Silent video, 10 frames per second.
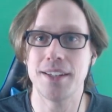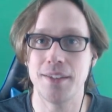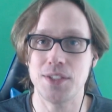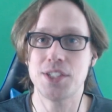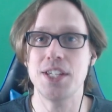
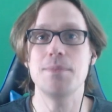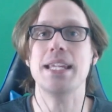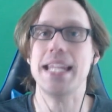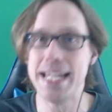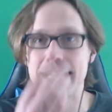if you see
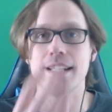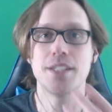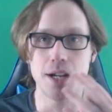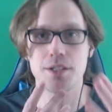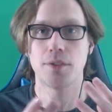me eating
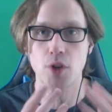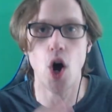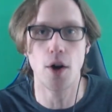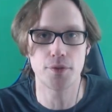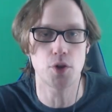tons of
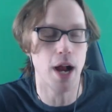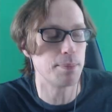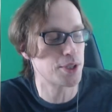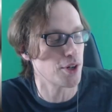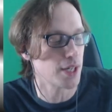cough
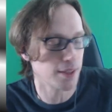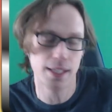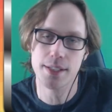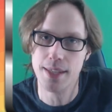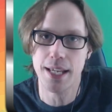drops during
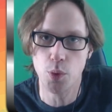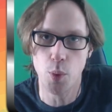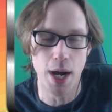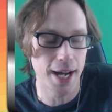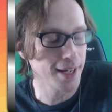this, that's
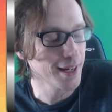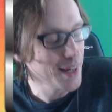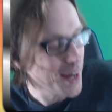why.